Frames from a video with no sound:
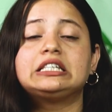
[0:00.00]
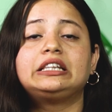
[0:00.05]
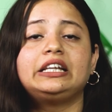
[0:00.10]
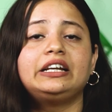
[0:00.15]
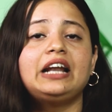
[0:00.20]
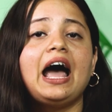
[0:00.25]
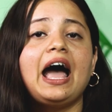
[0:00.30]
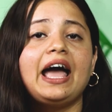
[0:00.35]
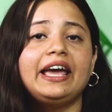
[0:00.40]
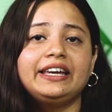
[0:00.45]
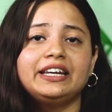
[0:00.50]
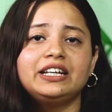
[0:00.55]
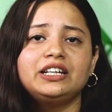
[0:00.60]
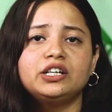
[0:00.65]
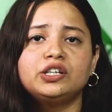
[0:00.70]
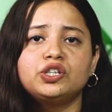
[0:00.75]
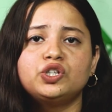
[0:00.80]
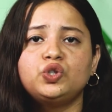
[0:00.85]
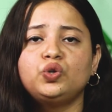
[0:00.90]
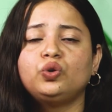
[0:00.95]
then I can
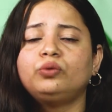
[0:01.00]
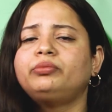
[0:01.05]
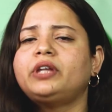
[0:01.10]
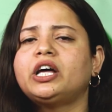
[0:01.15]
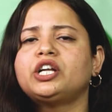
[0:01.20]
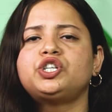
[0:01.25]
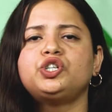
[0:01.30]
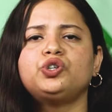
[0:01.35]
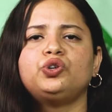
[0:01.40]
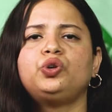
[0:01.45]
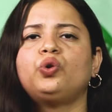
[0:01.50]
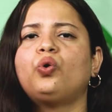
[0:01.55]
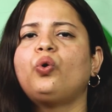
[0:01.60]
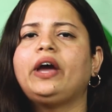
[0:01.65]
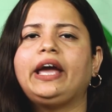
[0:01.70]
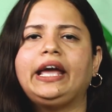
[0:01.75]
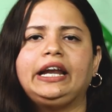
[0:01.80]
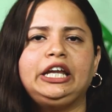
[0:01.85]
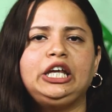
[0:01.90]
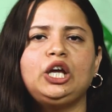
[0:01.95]
assume that you know
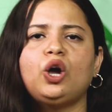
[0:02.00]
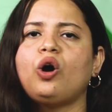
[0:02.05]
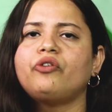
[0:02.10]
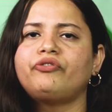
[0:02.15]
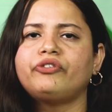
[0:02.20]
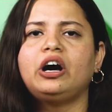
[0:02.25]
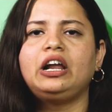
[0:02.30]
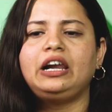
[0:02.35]
any of